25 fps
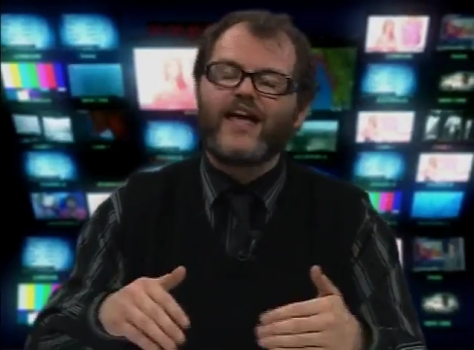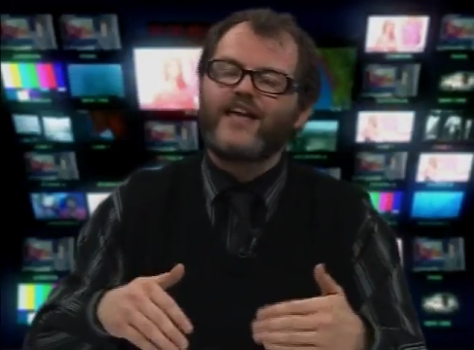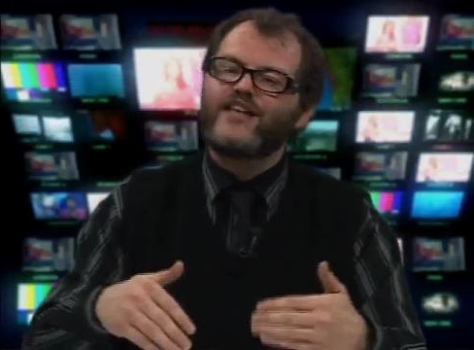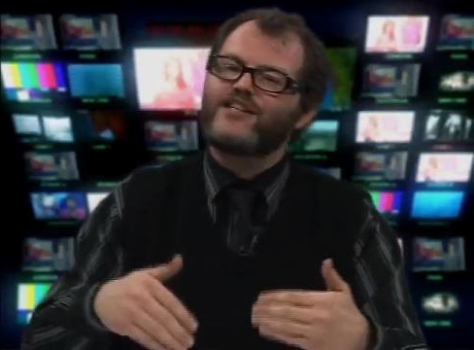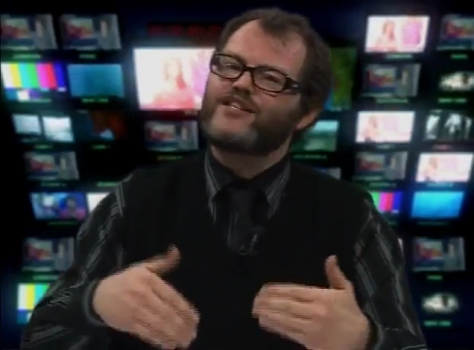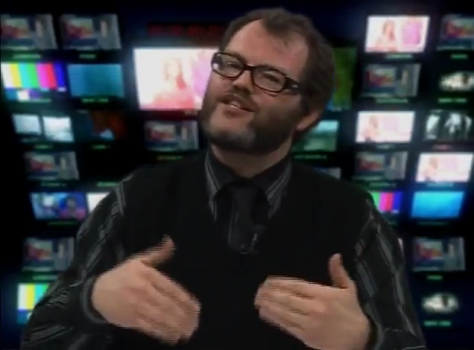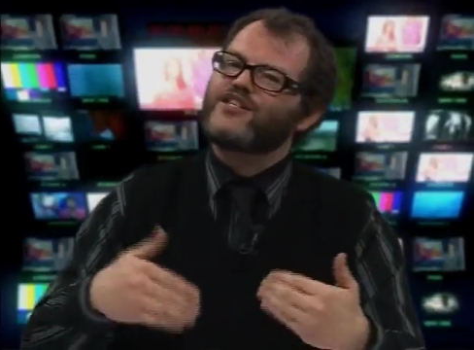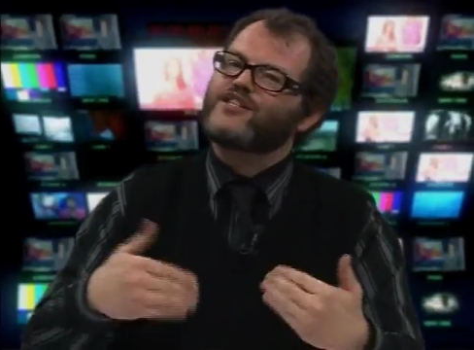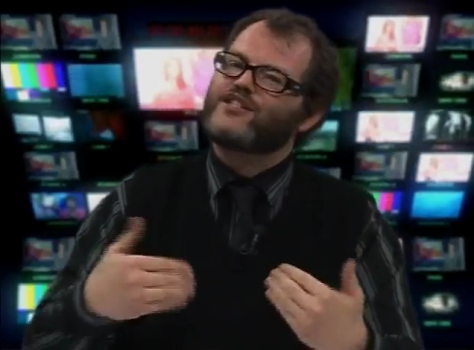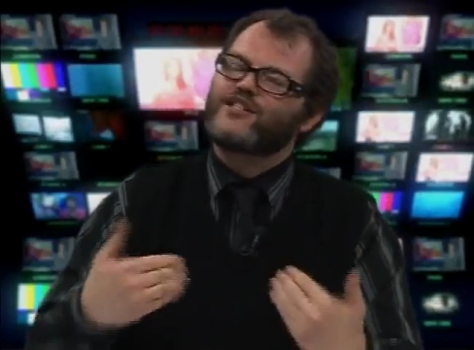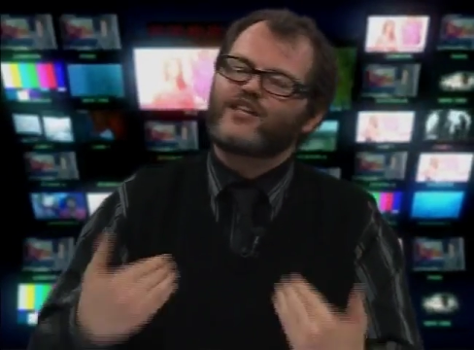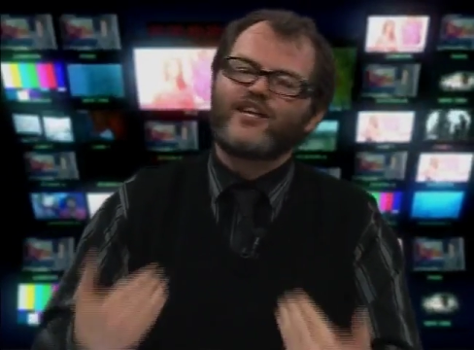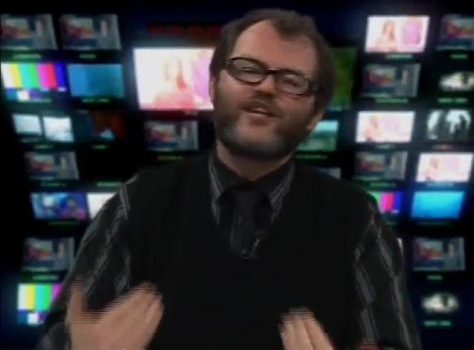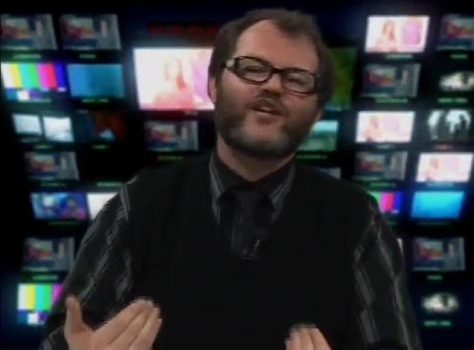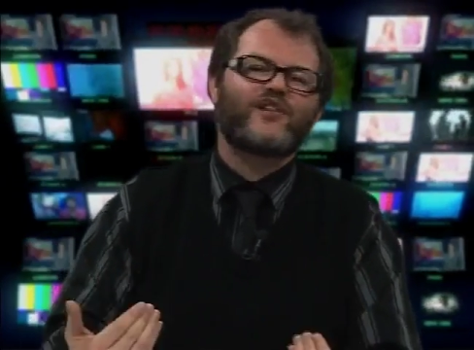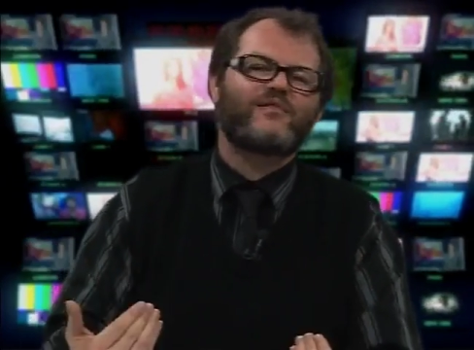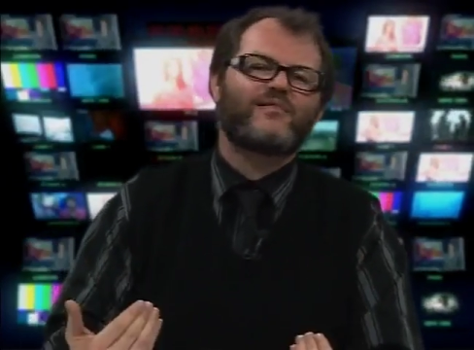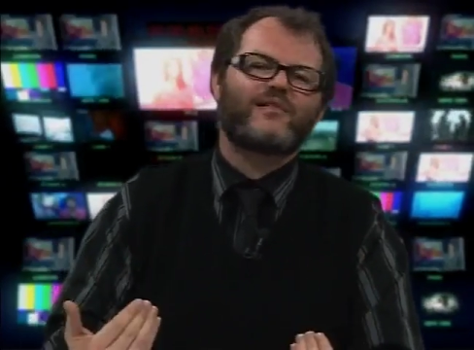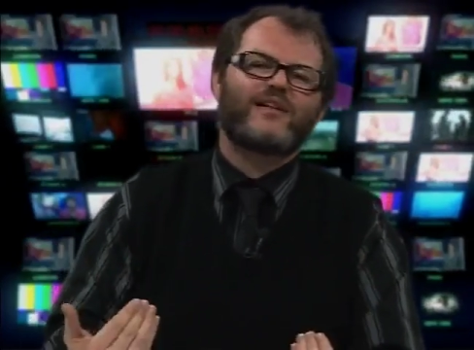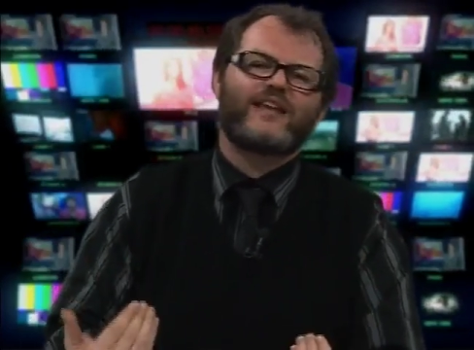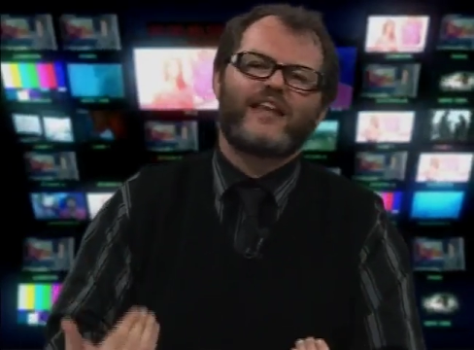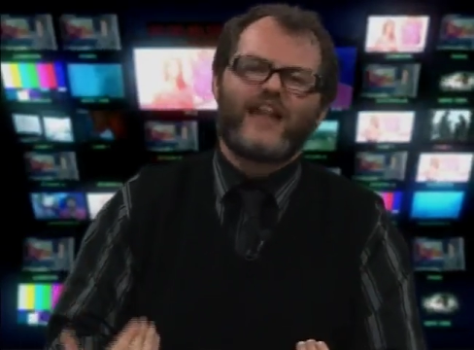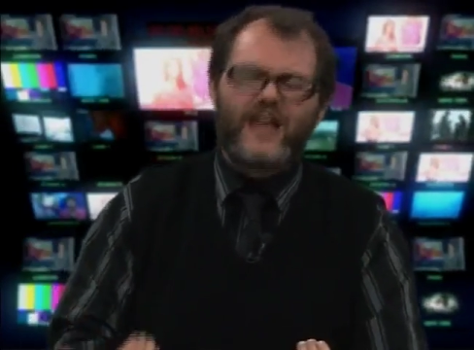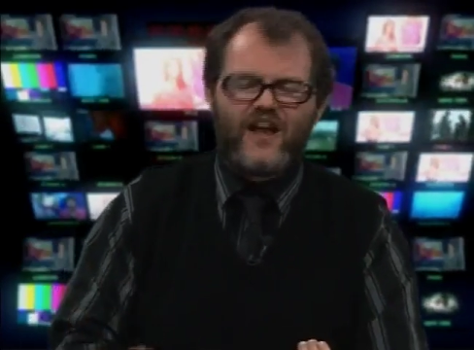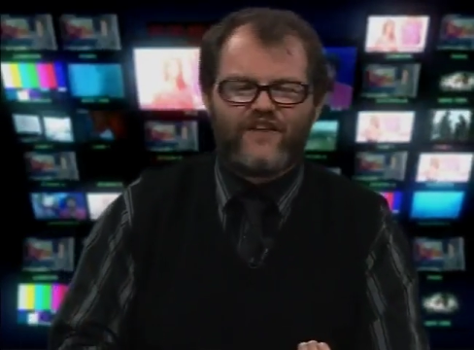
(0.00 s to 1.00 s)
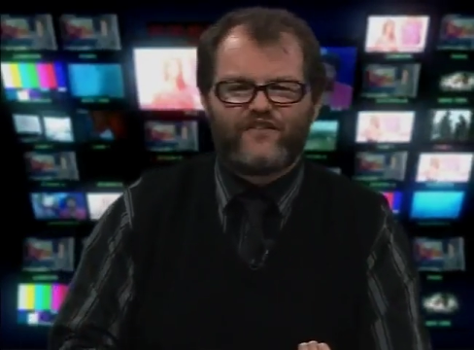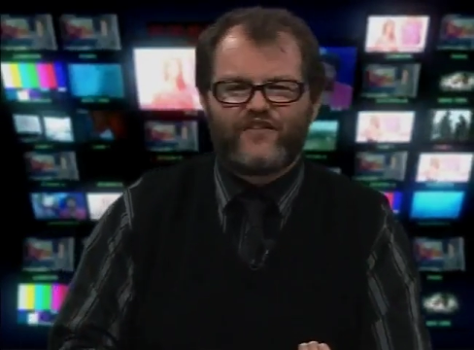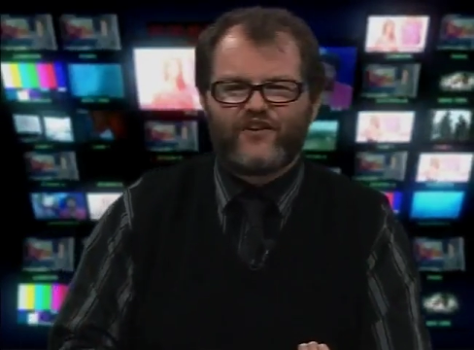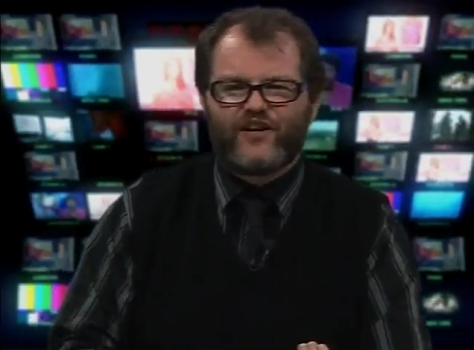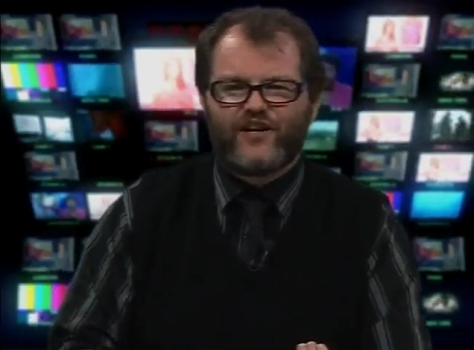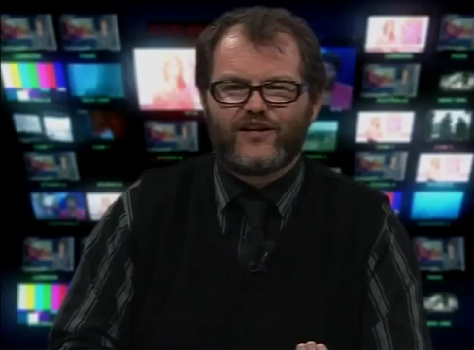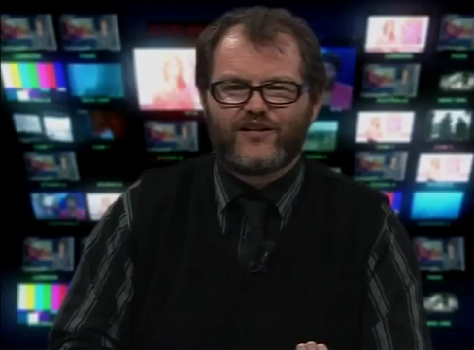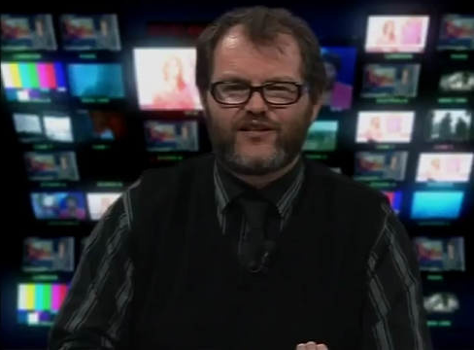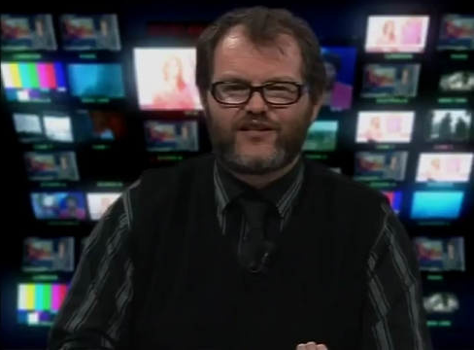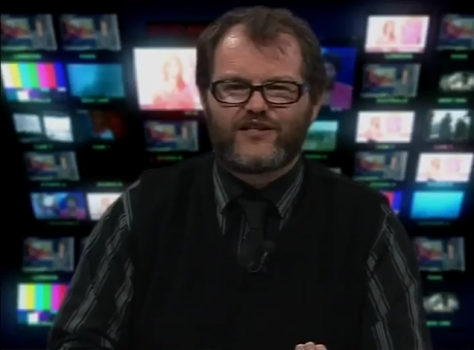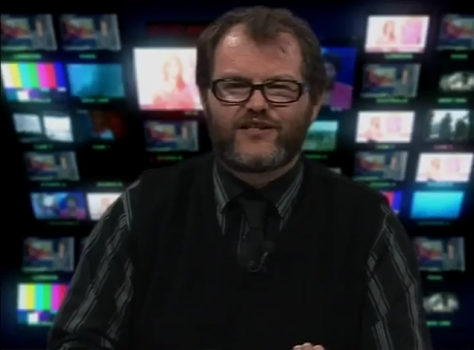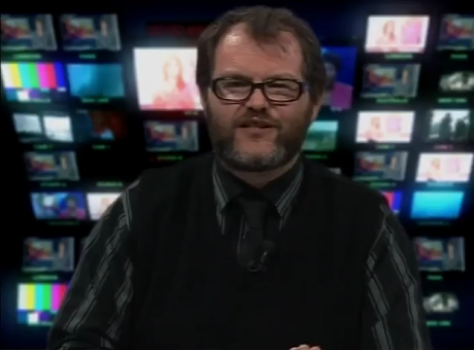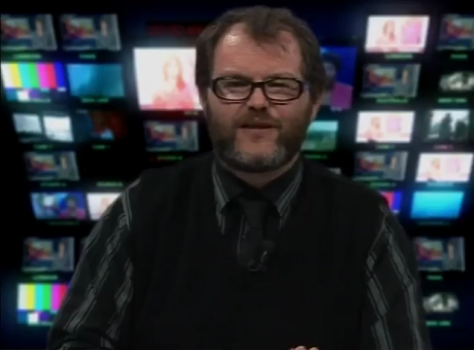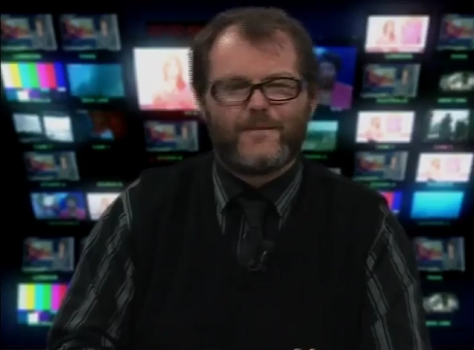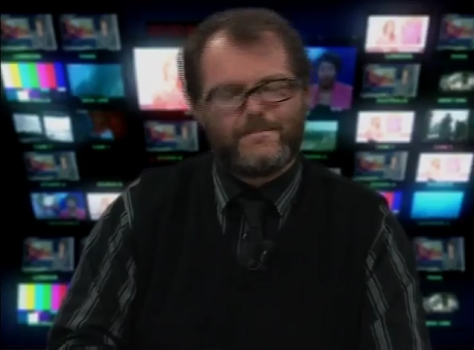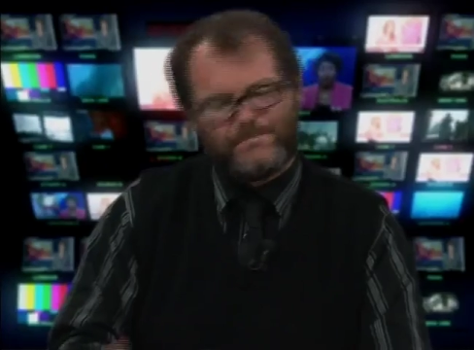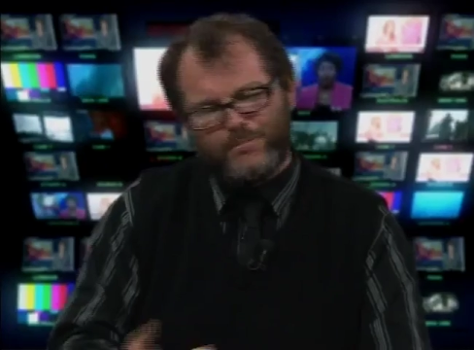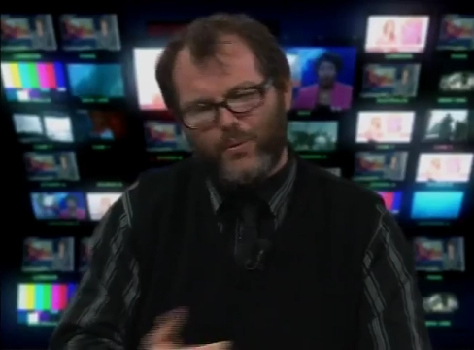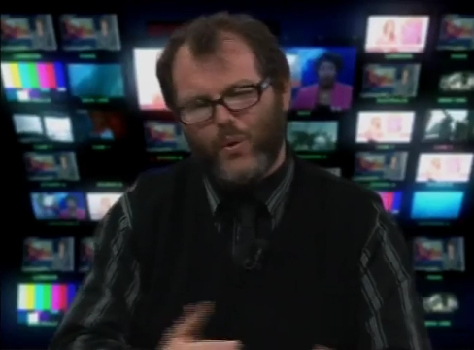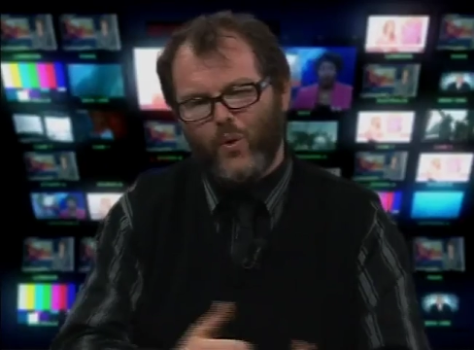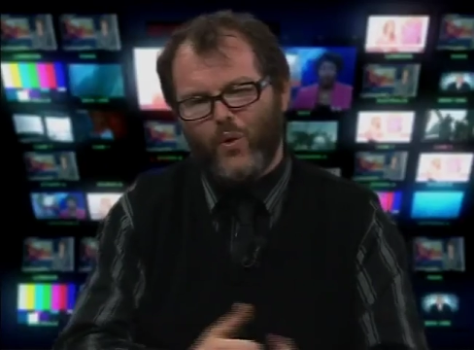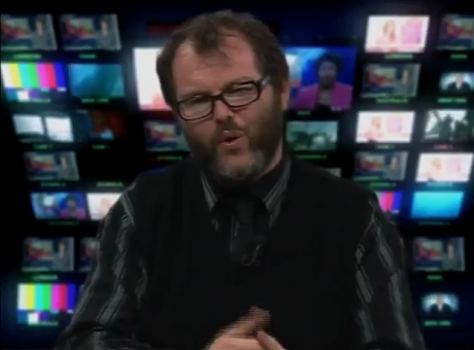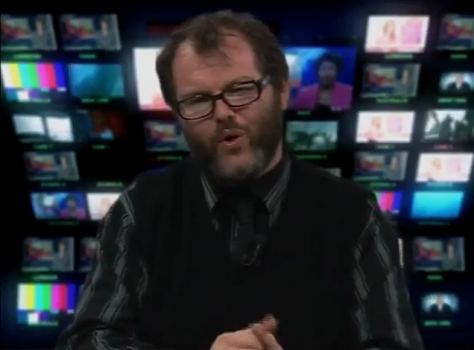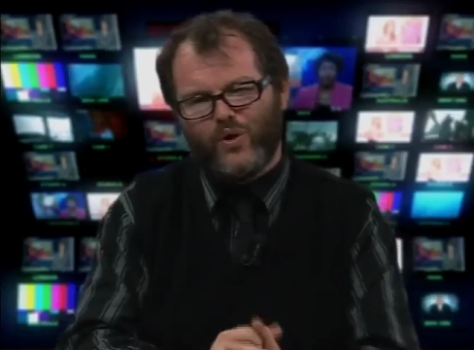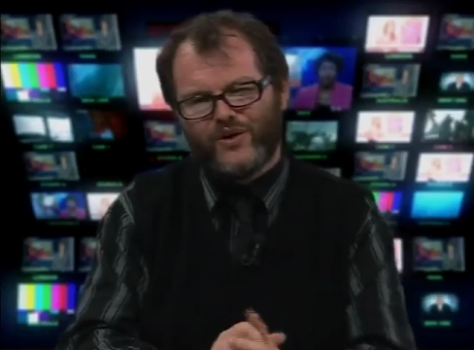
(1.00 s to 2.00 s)
is secret evidence the
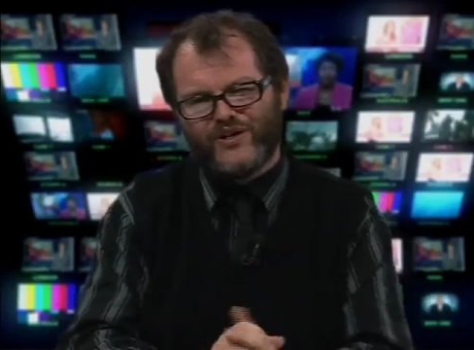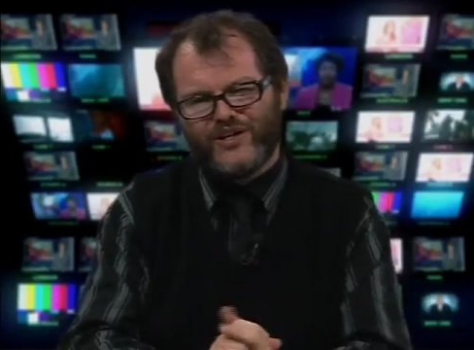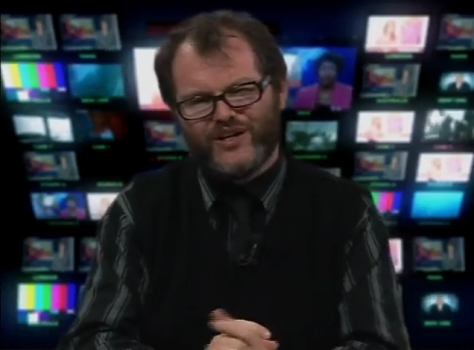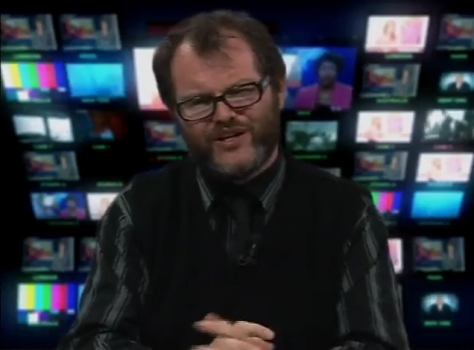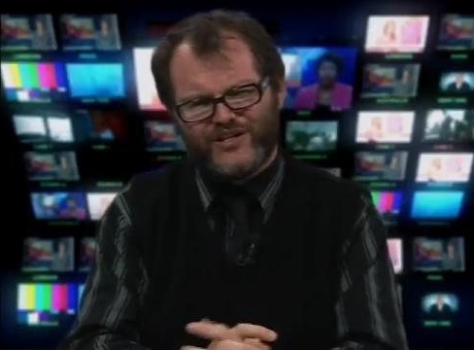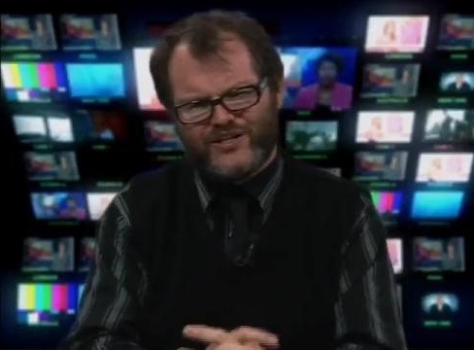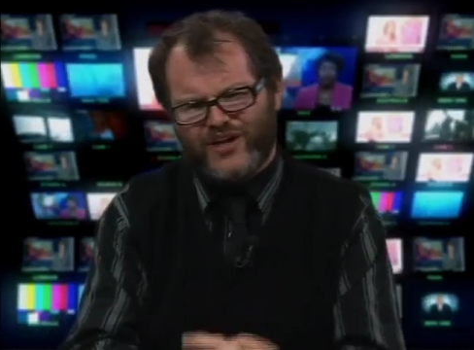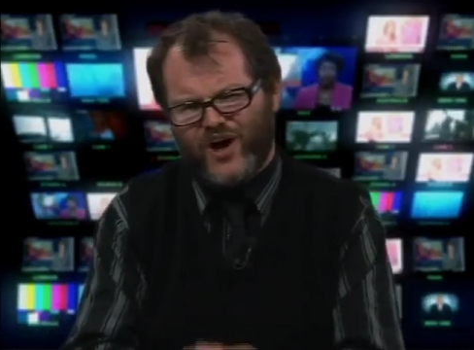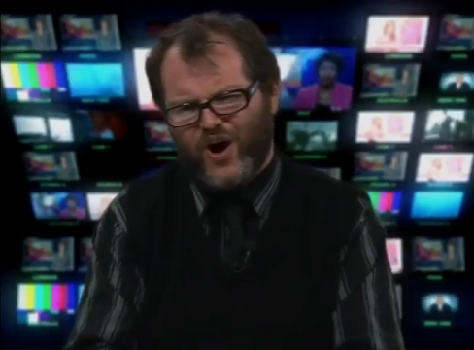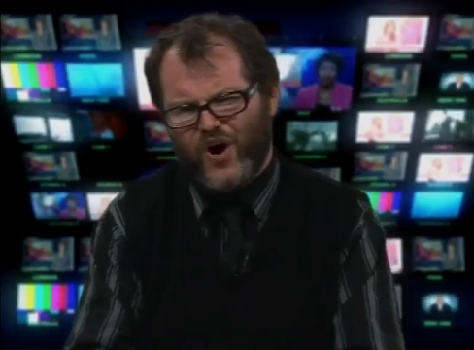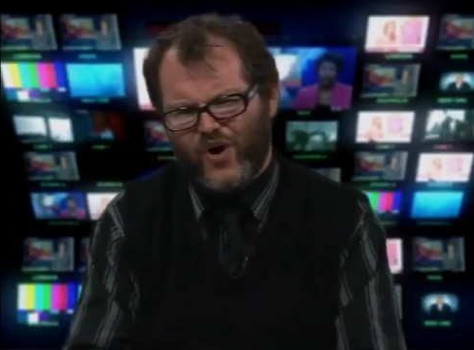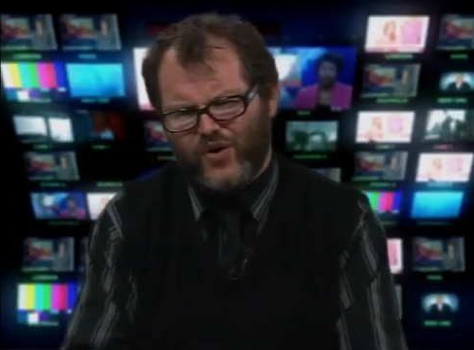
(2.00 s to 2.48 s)
board has